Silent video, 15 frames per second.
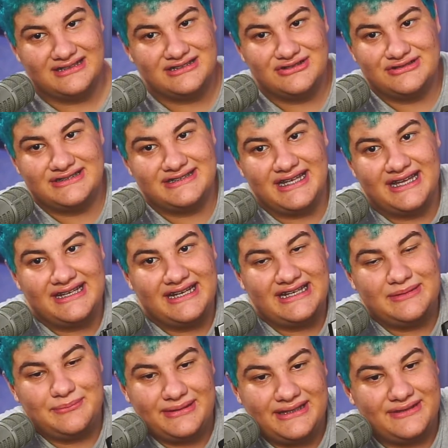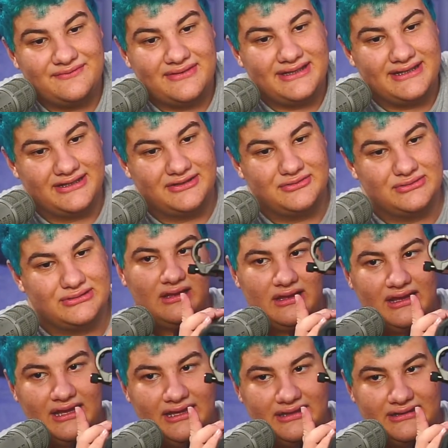shoots 1080p video,
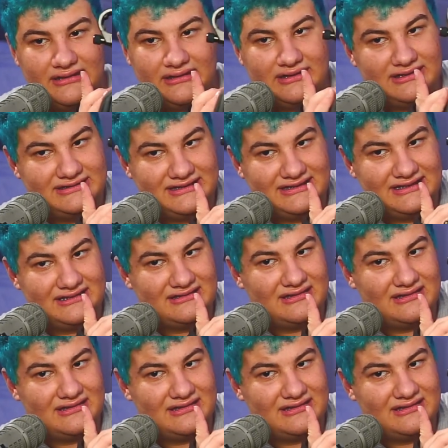and these are